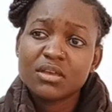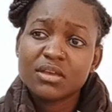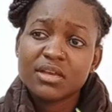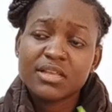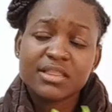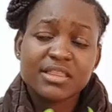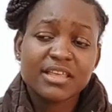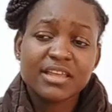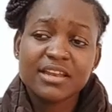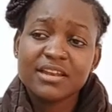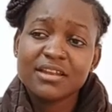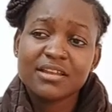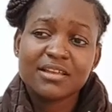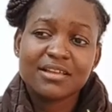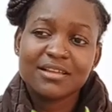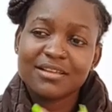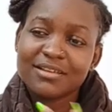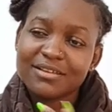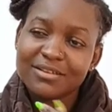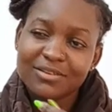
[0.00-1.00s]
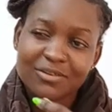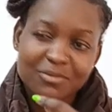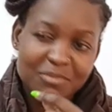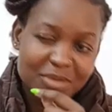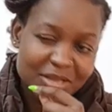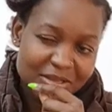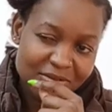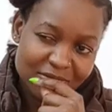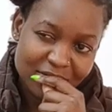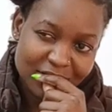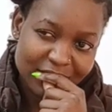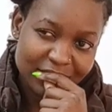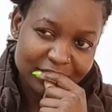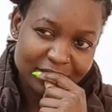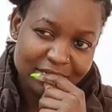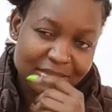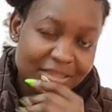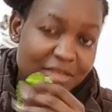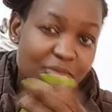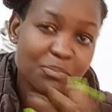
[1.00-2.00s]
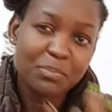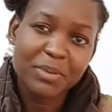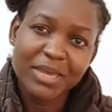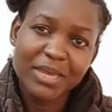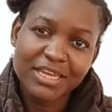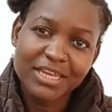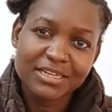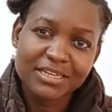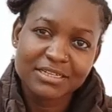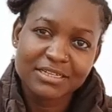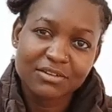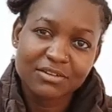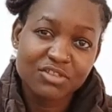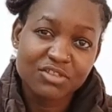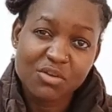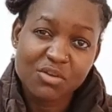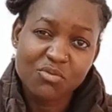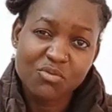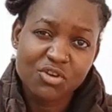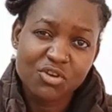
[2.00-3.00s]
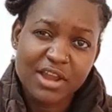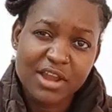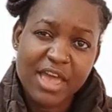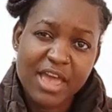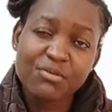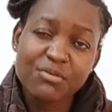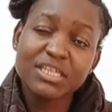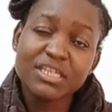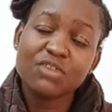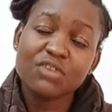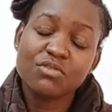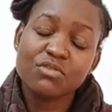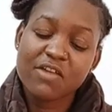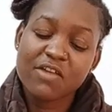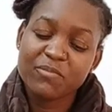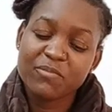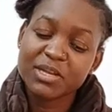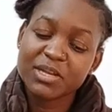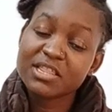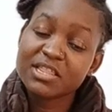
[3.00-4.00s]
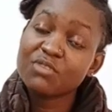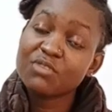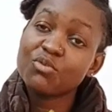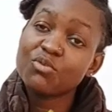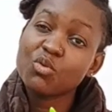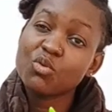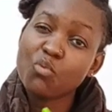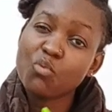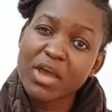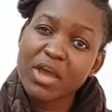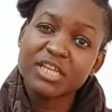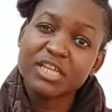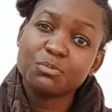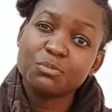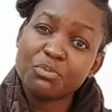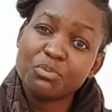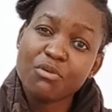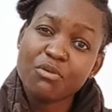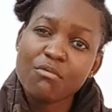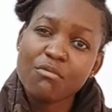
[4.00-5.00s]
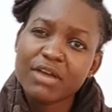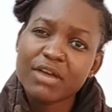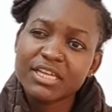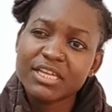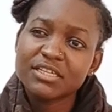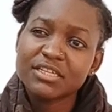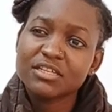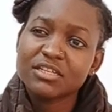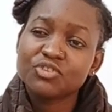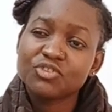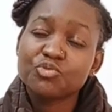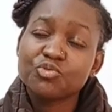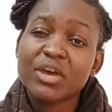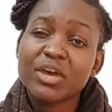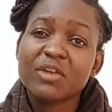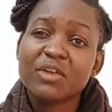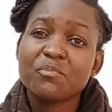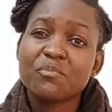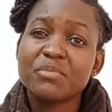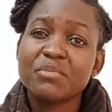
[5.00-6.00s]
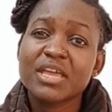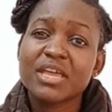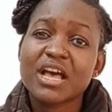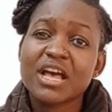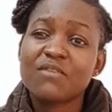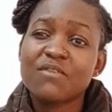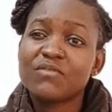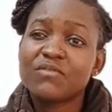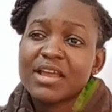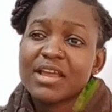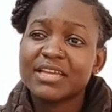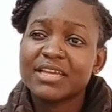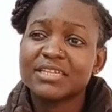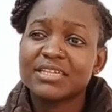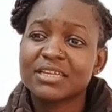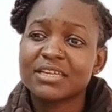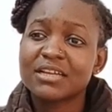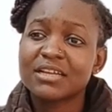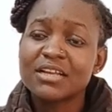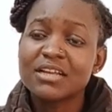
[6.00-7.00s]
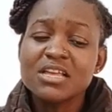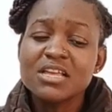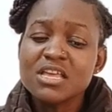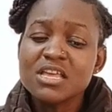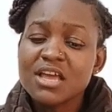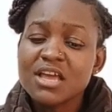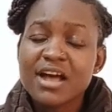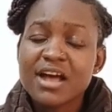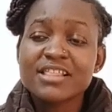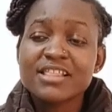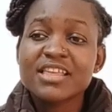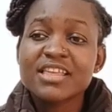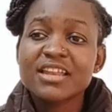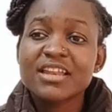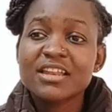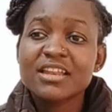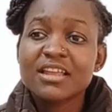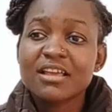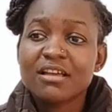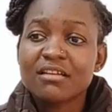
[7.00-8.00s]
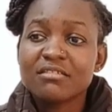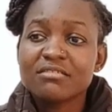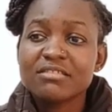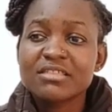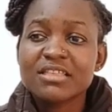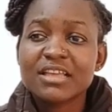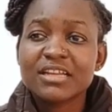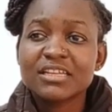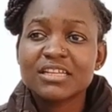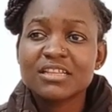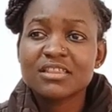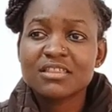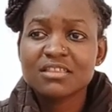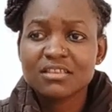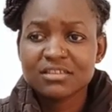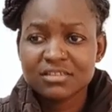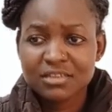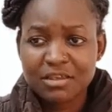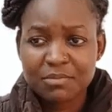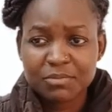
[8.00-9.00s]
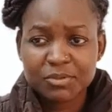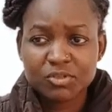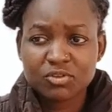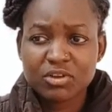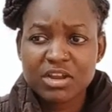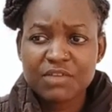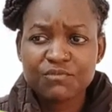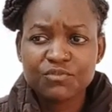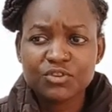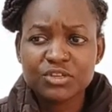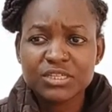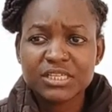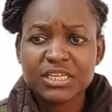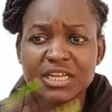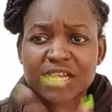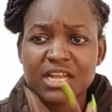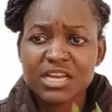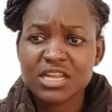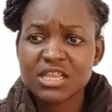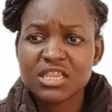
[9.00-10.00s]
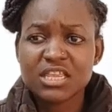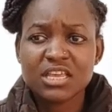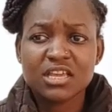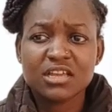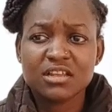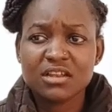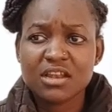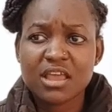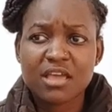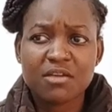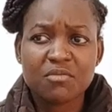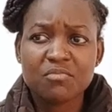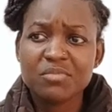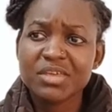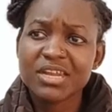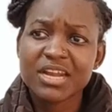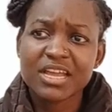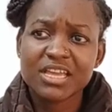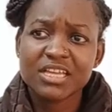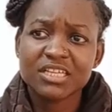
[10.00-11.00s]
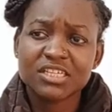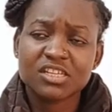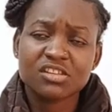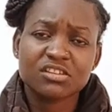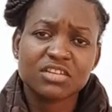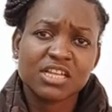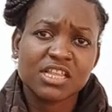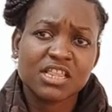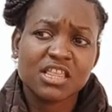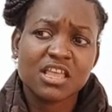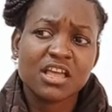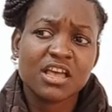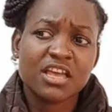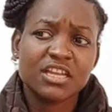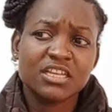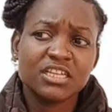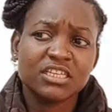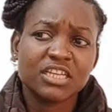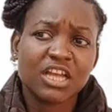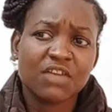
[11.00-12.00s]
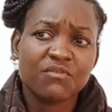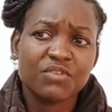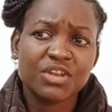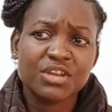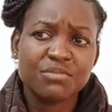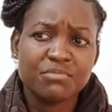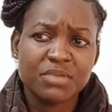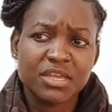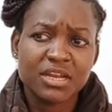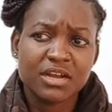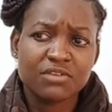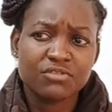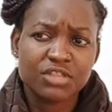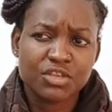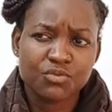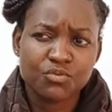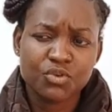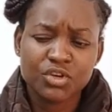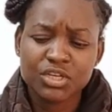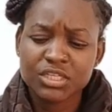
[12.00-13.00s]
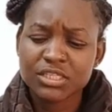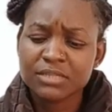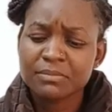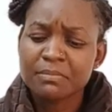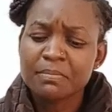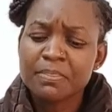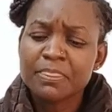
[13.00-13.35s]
And then, oh my goodness, the paint on the wall. I wish I could have painted the wall white, pure white, to help me have lighting. And then in this episode, I've not seen anything like mirror-ish, so I think I didn't have any mirror on the walls.